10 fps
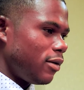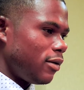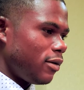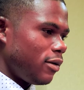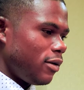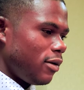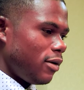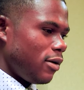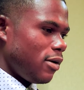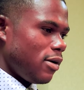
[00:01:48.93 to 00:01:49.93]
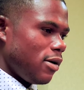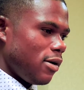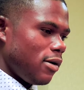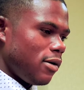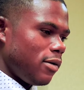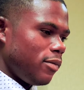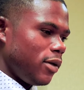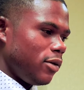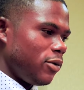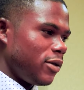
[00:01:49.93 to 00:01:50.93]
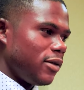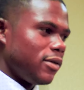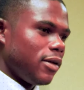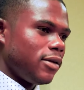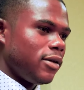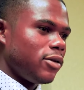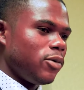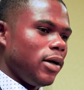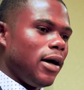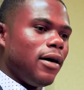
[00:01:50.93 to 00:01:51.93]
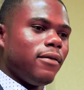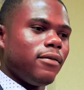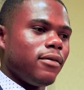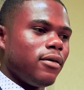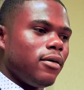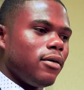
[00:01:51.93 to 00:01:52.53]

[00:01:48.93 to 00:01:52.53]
shortest time possible when the enterprise really needs it.